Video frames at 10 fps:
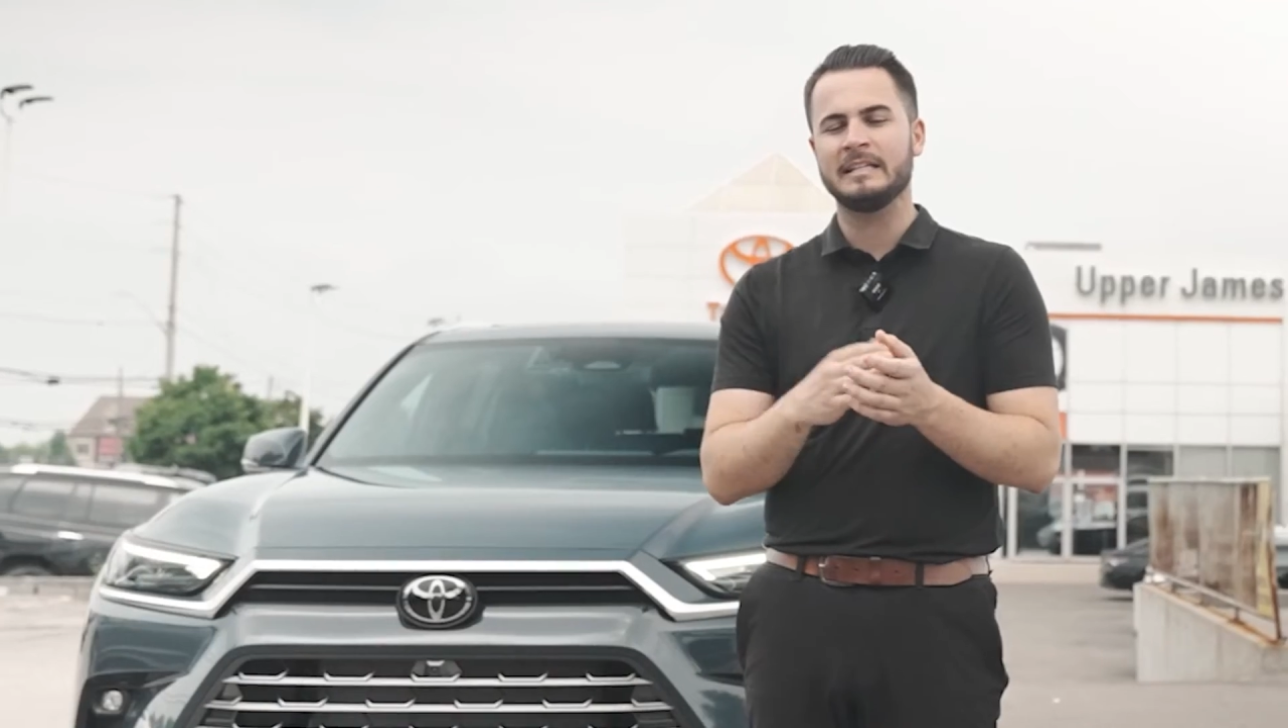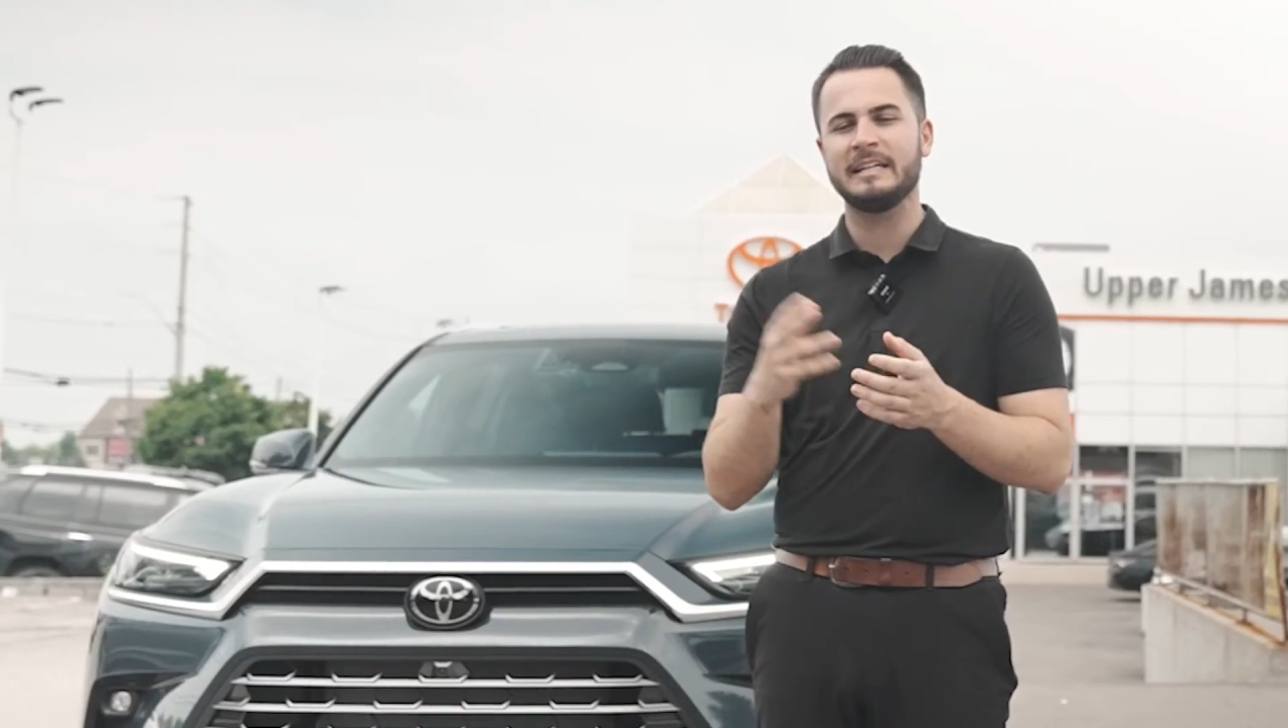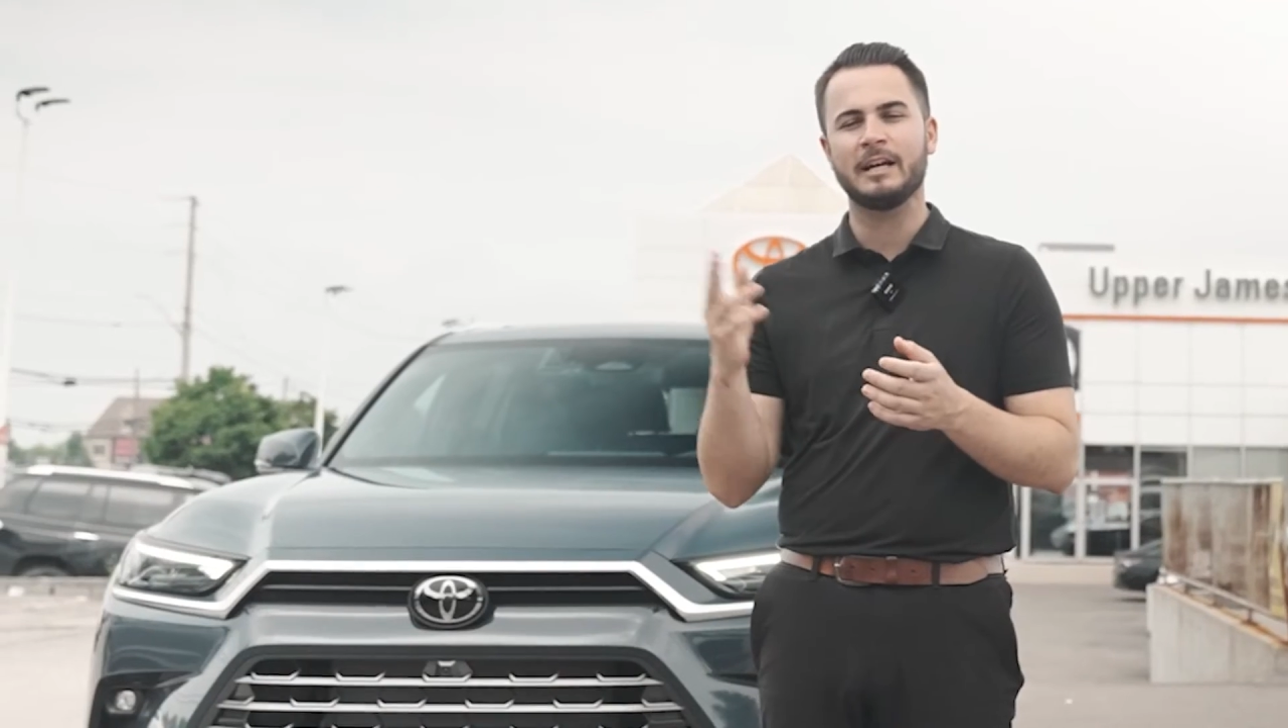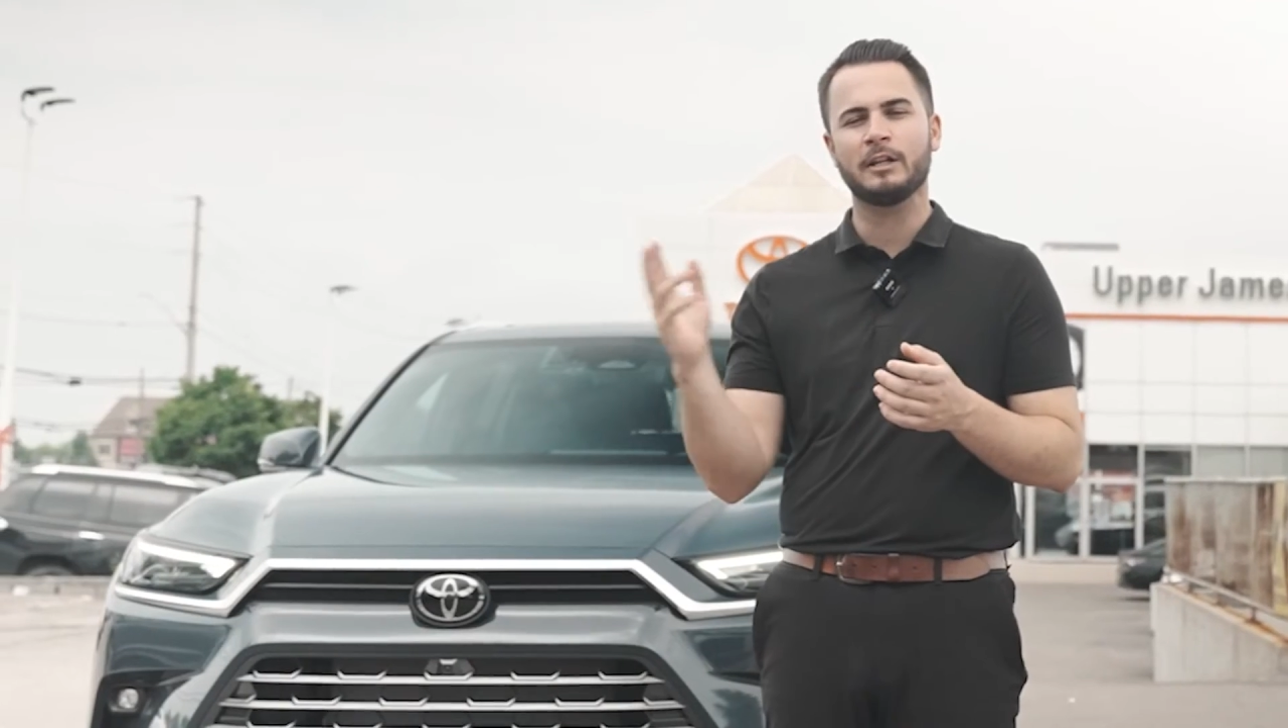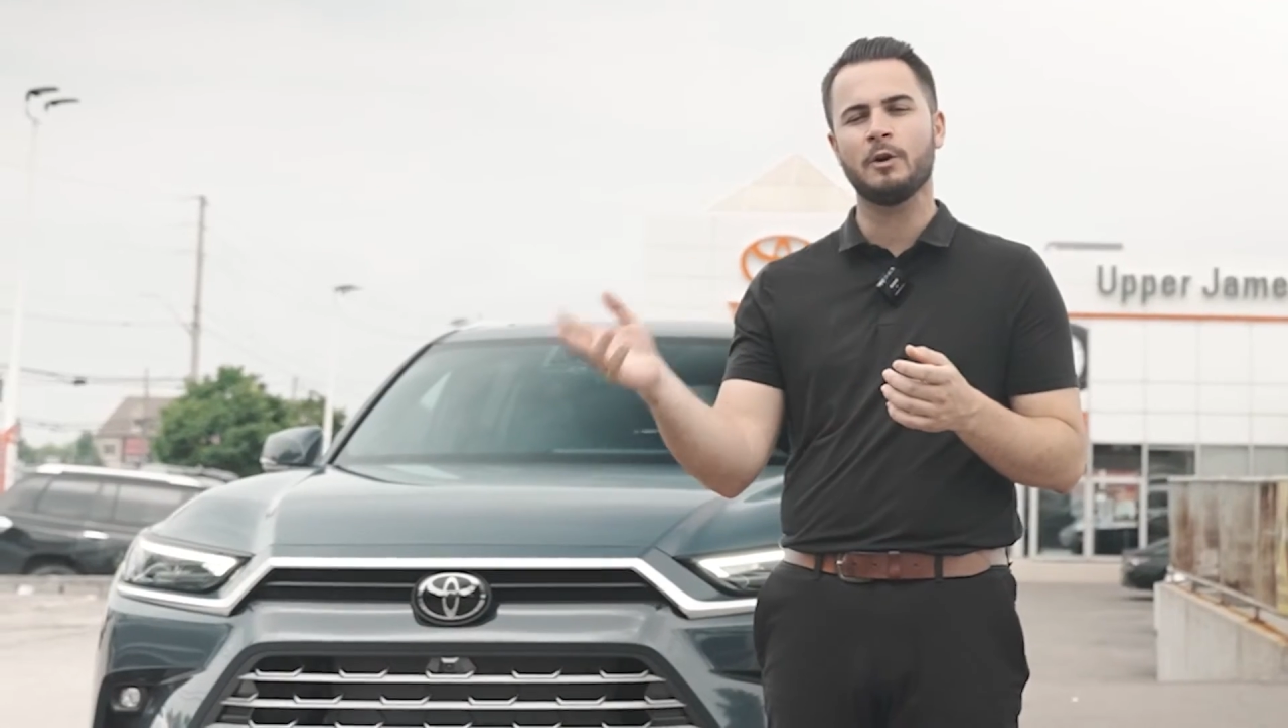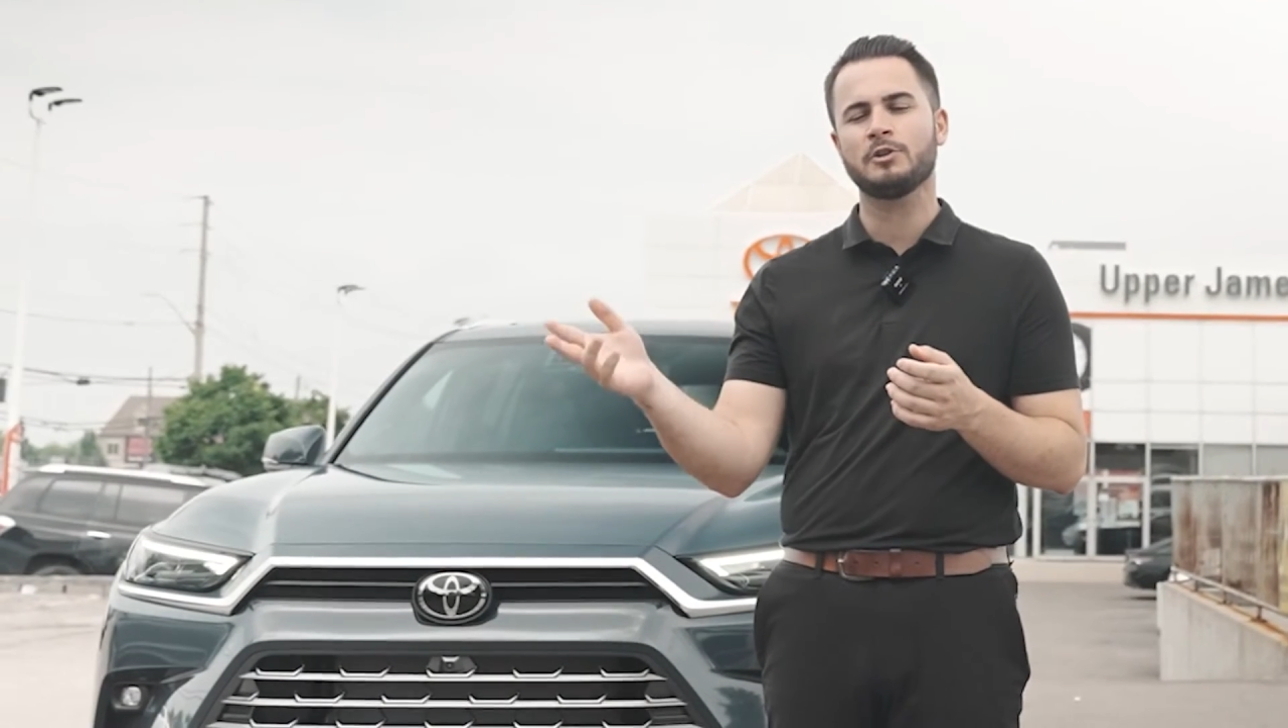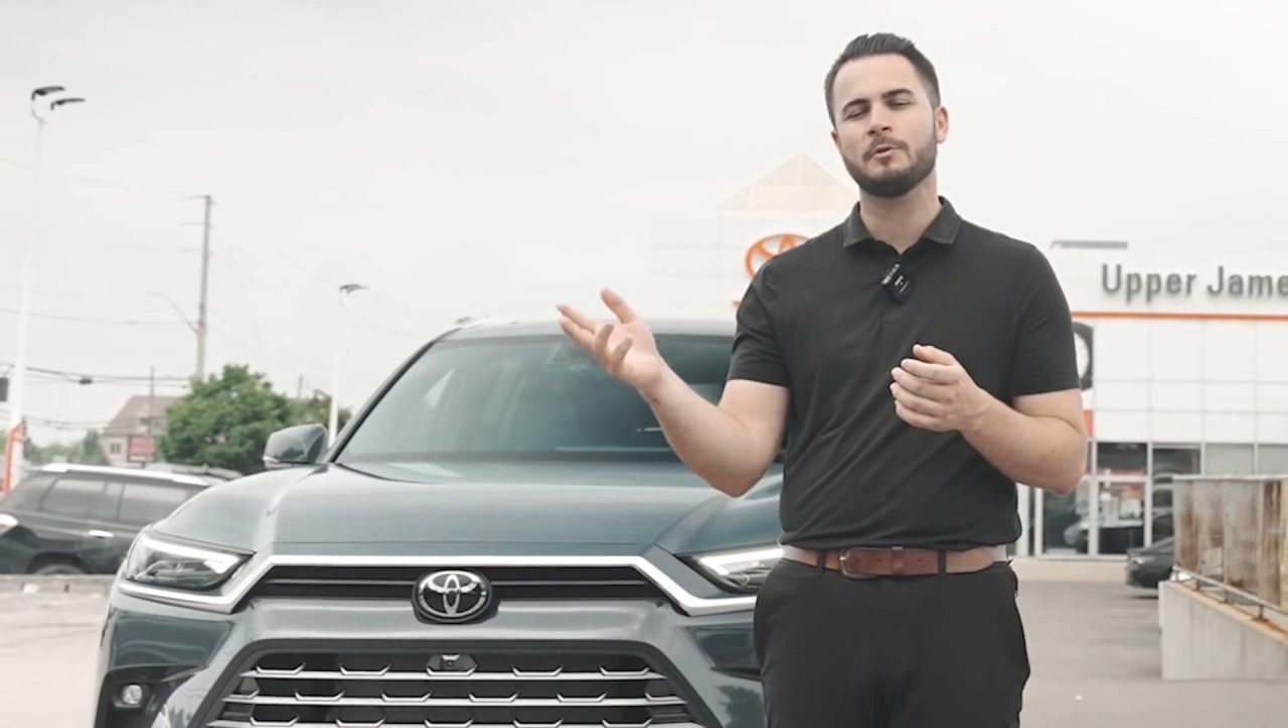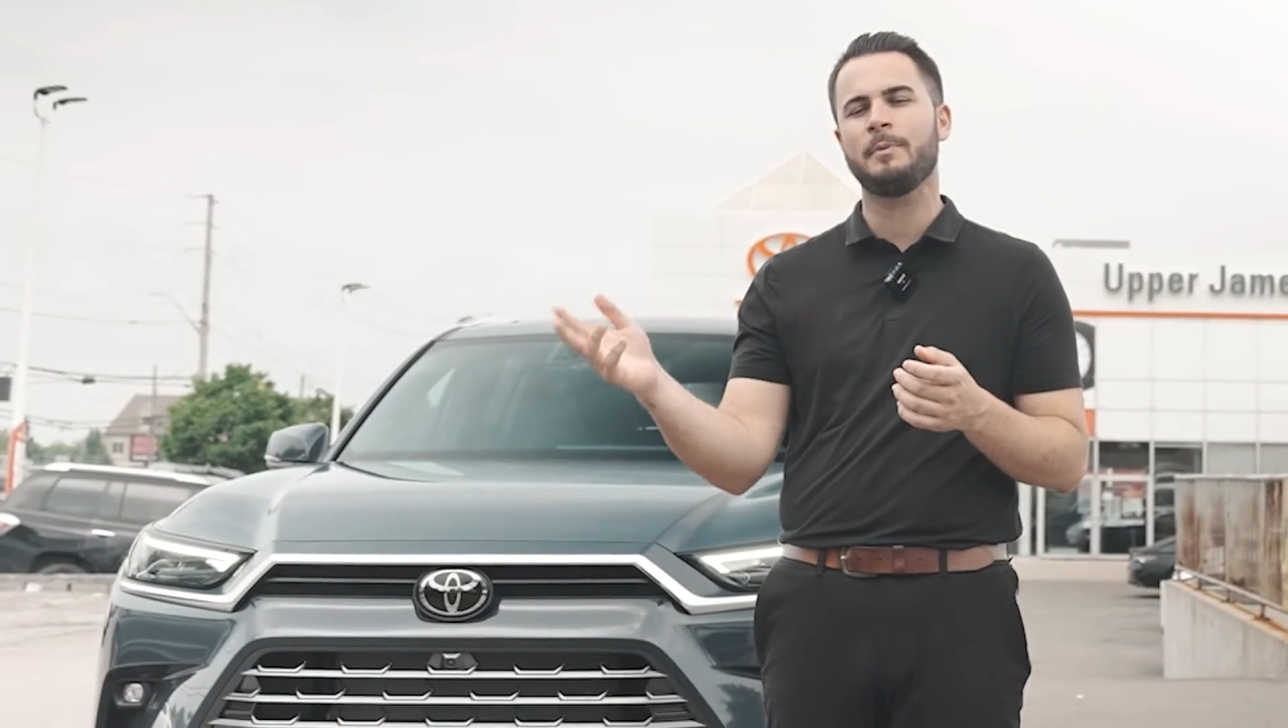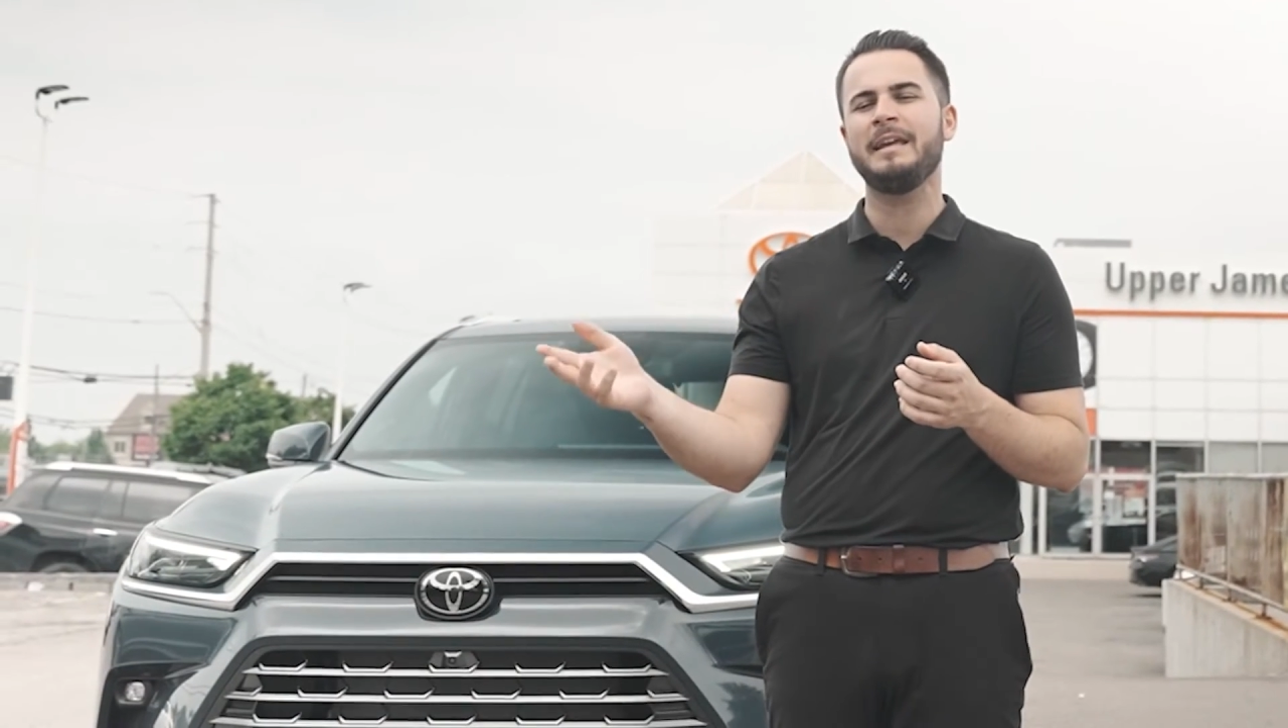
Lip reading: Let's take a closer